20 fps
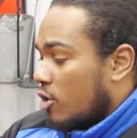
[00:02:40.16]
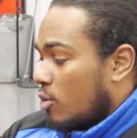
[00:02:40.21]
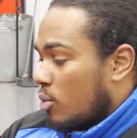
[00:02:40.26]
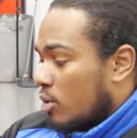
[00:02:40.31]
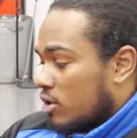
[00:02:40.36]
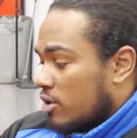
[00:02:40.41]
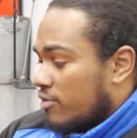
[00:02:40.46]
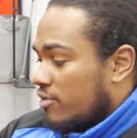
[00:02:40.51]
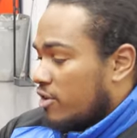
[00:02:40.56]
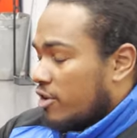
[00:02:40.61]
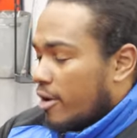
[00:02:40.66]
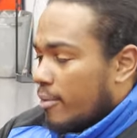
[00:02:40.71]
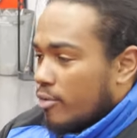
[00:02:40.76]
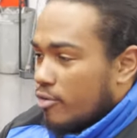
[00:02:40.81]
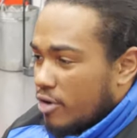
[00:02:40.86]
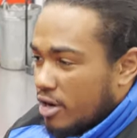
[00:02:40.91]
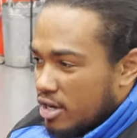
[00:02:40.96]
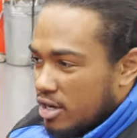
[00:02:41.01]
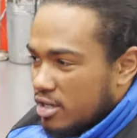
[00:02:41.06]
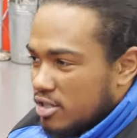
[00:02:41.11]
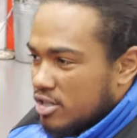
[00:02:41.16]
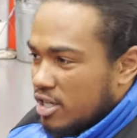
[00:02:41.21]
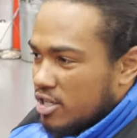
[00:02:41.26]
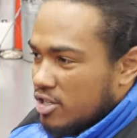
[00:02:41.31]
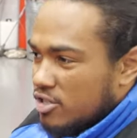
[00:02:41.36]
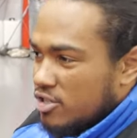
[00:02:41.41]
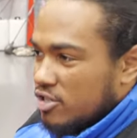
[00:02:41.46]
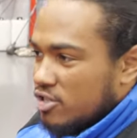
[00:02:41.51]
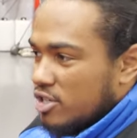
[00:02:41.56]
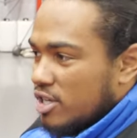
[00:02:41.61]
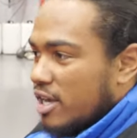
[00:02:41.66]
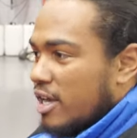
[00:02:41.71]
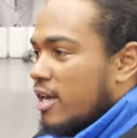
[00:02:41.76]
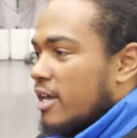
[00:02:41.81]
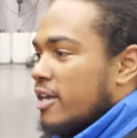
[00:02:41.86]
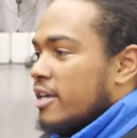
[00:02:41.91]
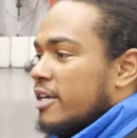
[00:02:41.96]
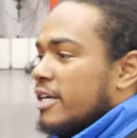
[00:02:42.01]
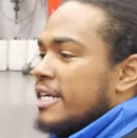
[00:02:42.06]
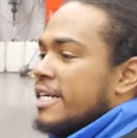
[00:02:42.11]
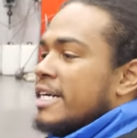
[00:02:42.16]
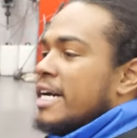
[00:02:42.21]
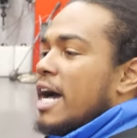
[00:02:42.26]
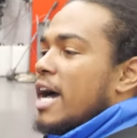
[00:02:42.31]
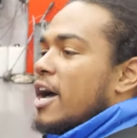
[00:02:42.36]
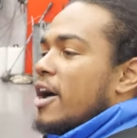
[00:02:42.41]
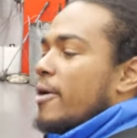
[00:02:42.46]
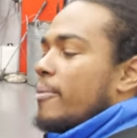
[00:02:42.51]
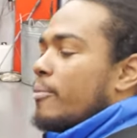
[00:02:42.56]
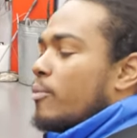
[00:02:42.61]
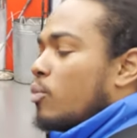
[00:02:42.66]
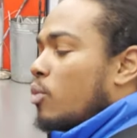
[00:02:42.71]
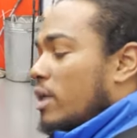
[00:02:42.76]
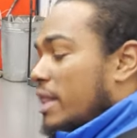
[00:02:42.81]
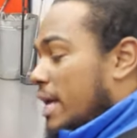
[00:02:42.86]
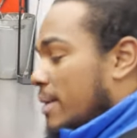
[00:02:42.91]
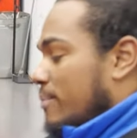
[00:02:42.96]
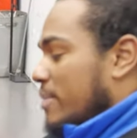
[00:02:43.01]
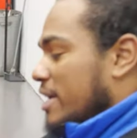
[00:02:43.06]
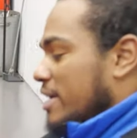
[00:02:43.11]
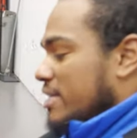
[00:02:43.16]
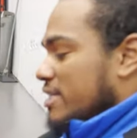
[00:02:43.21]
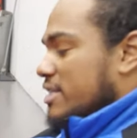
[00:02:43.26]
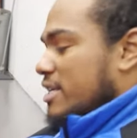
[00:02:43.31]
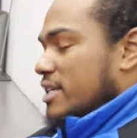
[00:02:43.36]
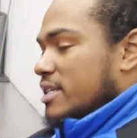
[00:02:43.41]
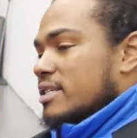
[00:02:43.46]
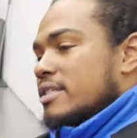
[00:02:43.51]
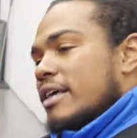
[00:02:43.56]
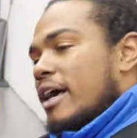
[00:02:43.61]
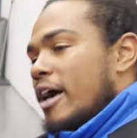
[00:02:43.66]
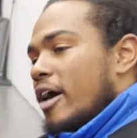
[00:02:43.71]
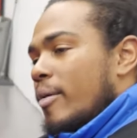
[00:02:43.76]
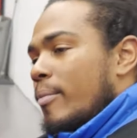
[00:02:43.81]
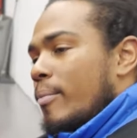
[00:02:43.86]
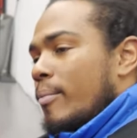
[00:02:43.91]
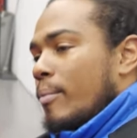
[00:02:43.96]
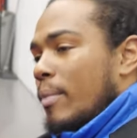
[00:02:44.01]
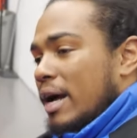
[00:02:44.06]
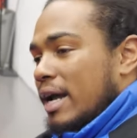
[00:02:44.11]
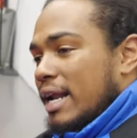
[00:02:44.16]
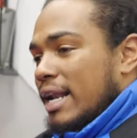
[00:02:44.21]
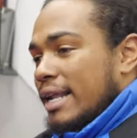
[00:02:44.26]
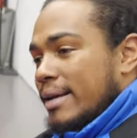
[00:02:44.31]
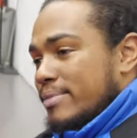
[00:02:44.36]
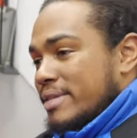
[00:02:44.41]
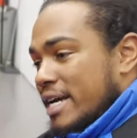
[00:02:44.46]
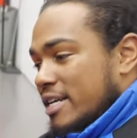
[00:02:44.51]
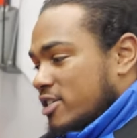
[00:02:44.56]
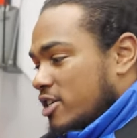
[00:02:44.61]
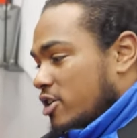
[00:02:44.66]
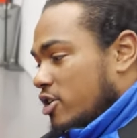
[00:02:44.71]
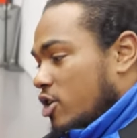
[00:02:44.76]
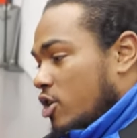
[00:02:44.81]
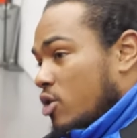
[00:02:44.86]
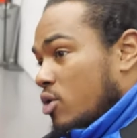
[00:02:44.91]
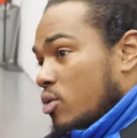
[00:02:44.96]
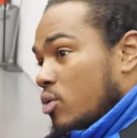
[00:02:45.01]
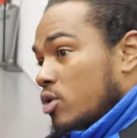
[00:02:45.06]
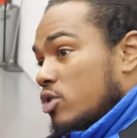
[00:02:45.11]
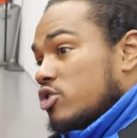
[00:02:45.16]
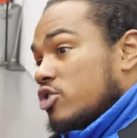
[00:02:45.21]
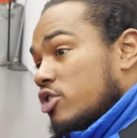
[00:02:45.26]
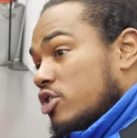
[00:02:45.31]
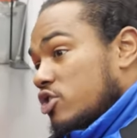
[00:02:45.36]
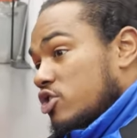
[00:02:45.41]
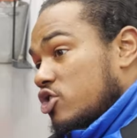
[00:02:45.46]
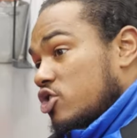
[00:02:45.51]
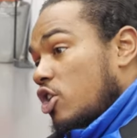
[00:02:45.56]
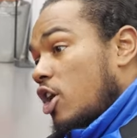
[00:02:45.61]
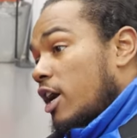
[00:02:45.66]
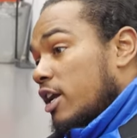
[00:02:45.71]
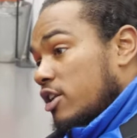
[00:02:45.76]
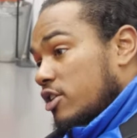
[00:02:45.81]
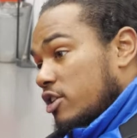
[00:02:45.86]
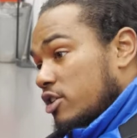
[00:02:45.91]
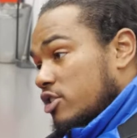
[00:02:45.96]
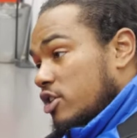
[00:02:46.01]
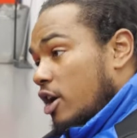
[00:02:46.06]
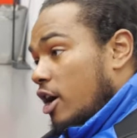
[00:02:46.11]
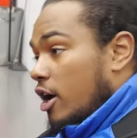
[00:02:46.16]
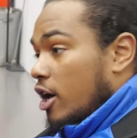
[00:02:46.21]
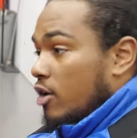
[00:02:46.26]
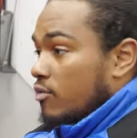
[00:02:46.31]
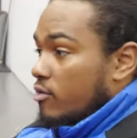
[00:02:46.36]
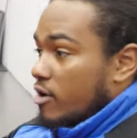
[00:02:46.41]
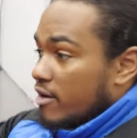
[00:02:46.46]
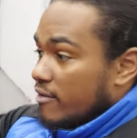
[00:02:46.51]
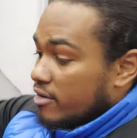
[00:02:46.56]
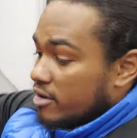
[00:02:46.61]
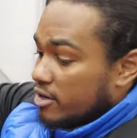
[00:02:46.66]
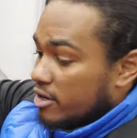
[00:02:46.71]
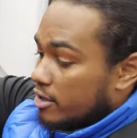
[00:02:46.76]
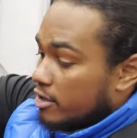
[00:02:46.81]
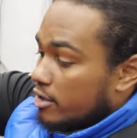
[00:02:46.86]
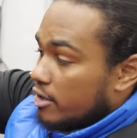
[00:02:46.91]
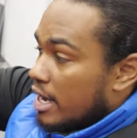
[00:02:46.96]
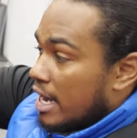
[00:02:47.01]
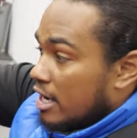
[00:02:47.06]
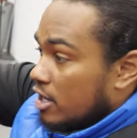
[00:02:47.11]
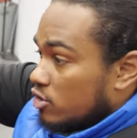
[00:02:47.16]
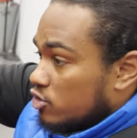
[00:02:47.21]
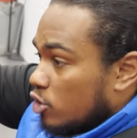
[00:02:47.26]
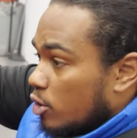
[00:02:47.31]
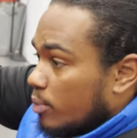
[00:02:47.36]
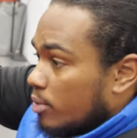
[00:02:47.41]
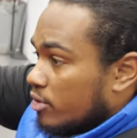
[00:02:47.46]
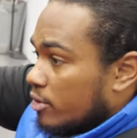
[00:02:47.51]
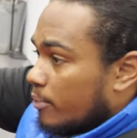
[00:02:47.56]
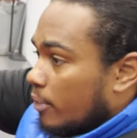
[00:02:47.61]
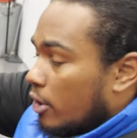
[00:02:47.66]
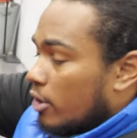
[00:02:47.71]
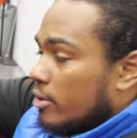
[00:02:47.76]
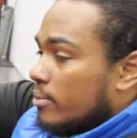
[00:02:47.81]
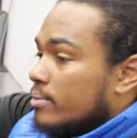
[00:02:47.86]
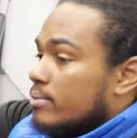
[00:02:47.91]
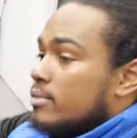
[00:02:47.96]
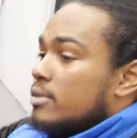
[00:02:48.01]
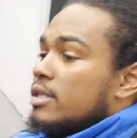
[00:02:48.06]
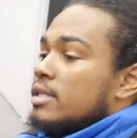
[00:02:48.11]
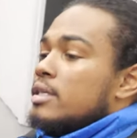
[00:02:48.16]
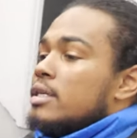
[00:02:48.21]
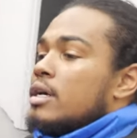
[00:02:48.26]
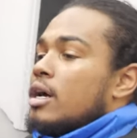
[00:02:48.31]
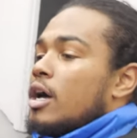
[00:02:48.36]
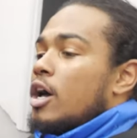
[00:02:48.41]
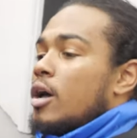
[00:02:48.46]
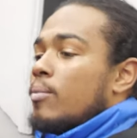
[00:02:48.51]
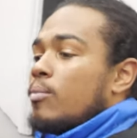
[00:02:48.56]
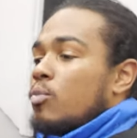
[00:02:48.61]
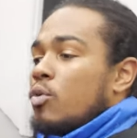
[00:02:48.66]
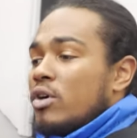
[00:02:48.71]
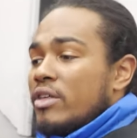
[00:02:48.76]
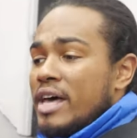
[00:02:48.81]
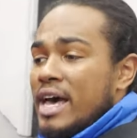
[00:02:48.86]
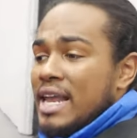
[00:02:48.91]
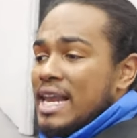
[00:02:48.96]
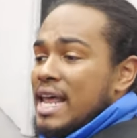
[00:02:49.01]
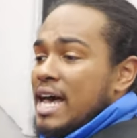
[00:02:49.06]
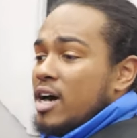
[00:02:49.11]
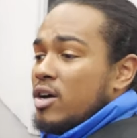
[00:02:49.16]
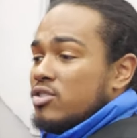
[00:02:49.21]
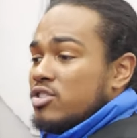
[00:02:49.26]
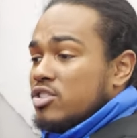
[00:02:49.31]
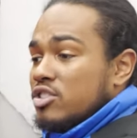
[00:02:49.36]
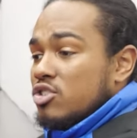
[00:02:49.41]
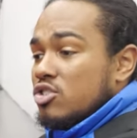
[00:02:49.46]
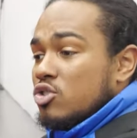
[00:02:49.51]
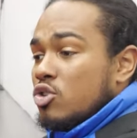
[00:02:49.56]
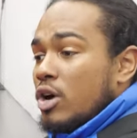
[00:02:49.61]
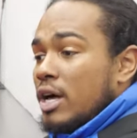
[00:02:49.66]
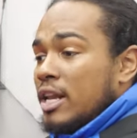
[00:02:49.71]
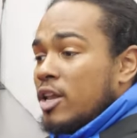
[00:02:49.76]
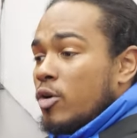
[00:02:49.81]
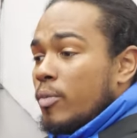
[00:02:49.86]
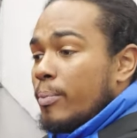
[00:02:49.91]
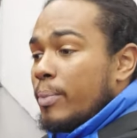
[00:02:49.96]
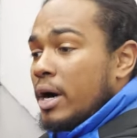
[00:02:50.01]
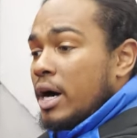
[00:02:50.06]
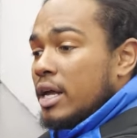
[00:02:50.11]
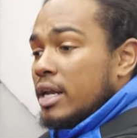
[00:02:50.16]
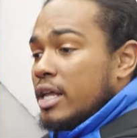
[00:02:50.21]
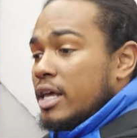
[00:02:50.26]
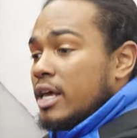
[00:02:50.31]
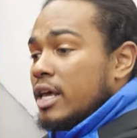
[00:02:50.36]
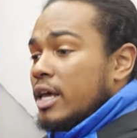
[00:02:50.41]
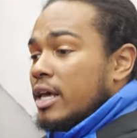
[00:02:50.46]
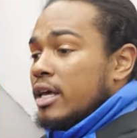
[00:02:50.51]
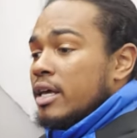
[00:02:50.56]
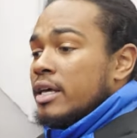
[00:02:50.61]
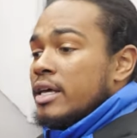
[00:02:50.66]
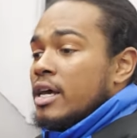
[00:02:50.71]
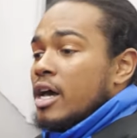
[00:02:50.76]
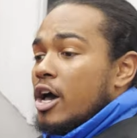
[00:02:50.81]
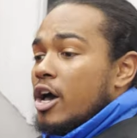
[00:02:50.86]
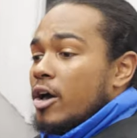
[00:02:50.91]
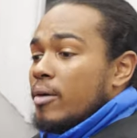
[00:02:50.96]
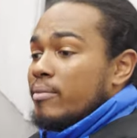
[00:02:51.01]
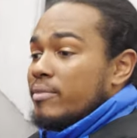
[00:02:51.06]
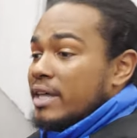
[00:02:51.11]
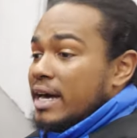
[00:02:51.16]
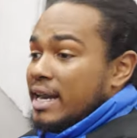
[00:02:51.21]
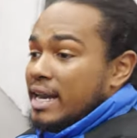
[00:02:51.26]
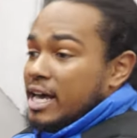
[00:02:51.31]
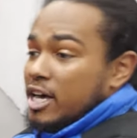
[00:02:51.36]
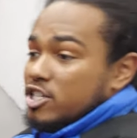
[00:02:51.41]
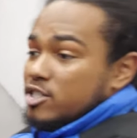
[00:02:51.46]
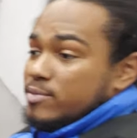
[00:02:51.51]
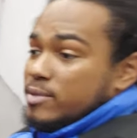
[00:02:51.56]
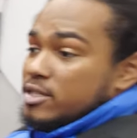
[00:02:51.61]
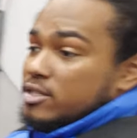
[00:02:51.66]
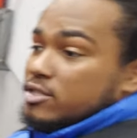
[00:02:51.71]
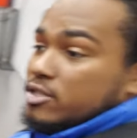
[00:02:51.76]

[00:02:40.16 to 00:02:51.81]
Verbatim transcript: got one of the upgraded sensors, okay? What that means is my clips actually go to the side of the tyre rather than at the top and the bottom. What that allows is it's got a little button here that allows me